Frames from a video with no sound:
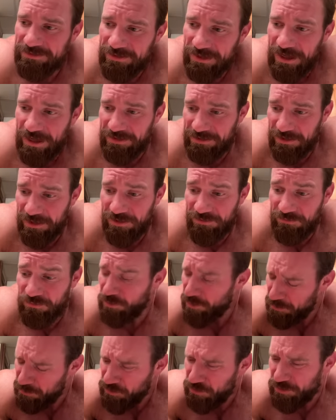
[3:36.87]
I love
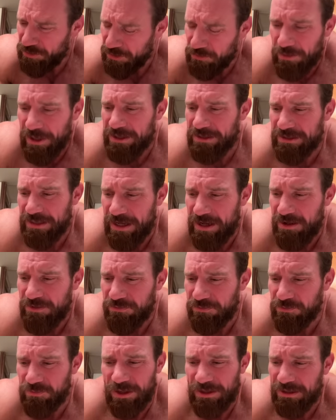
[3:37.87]
what I'm doing right
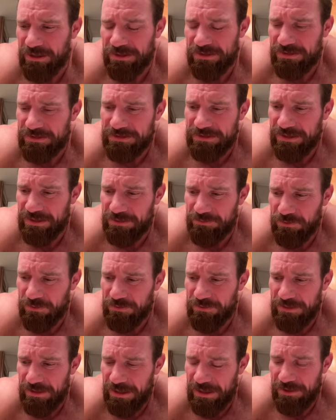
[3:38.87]
now, rucking this
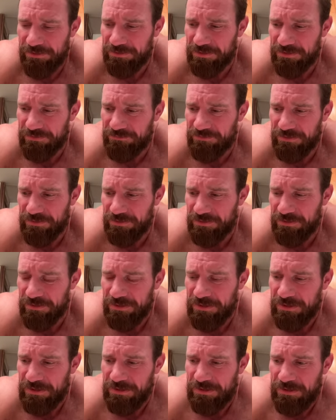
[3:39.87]
animal out of
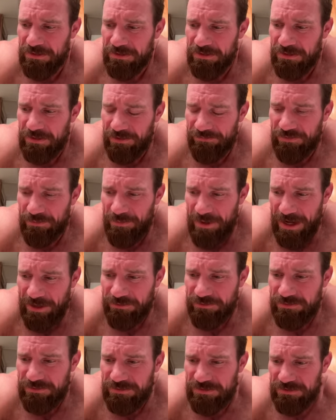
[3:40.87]
the
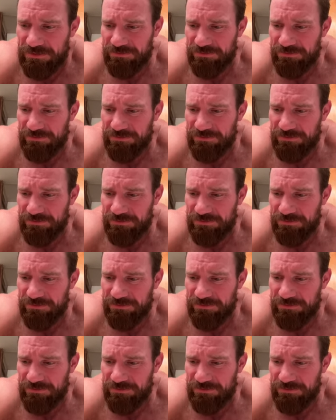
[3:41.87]
mountains